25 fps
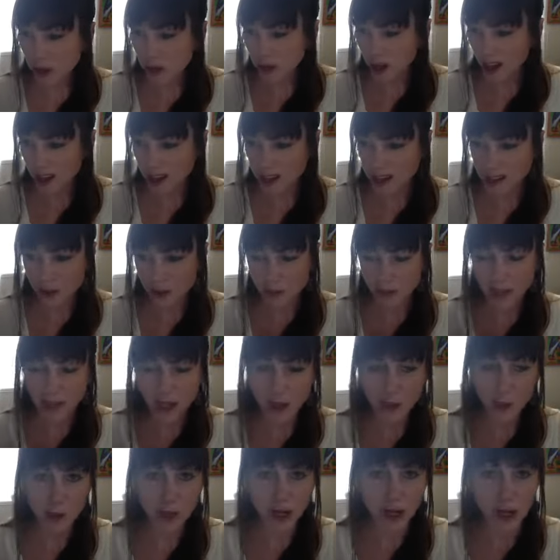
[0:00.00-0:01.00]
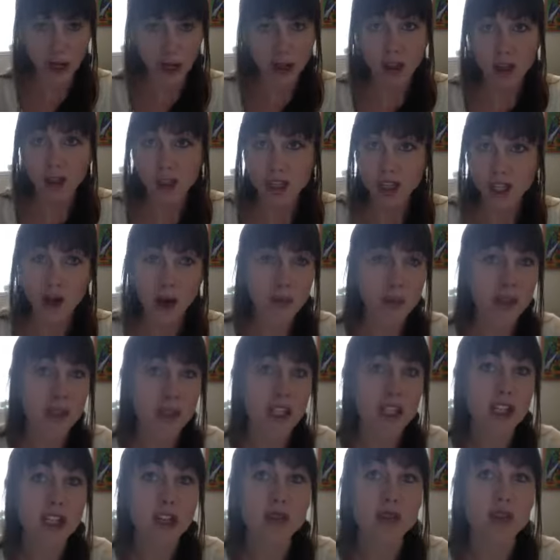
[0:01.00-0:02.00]
got something where, I'm just
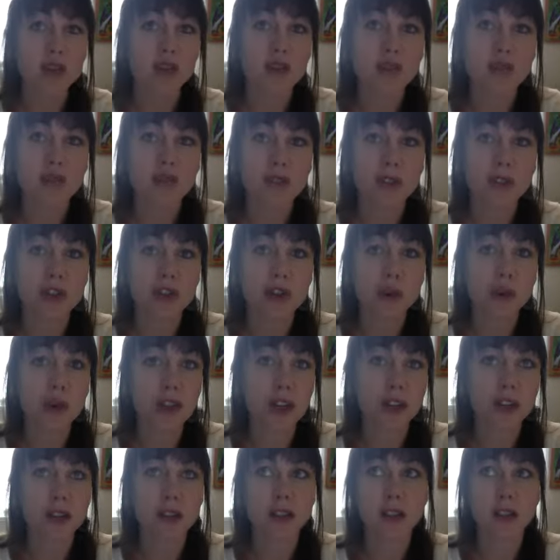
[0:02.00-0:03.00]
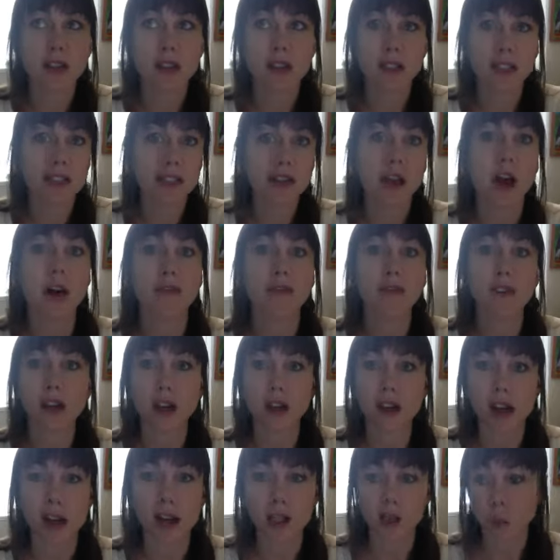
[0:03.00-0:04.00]
going to use joint discomfort
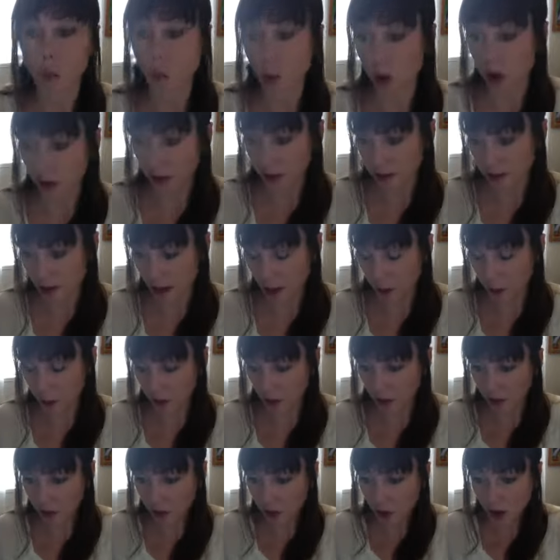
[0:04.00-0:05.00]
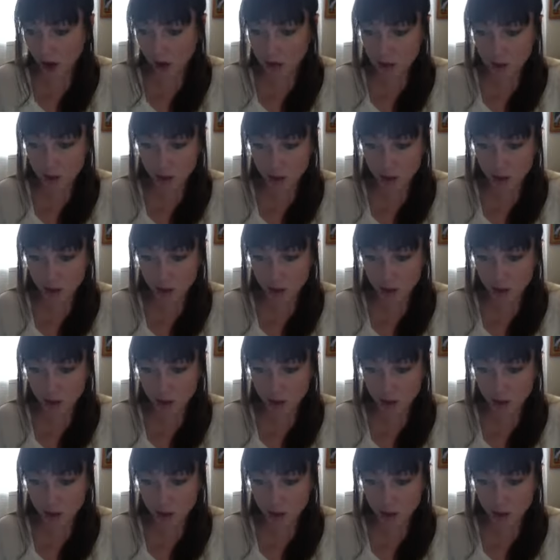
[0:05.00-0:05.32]
as one example. If you have some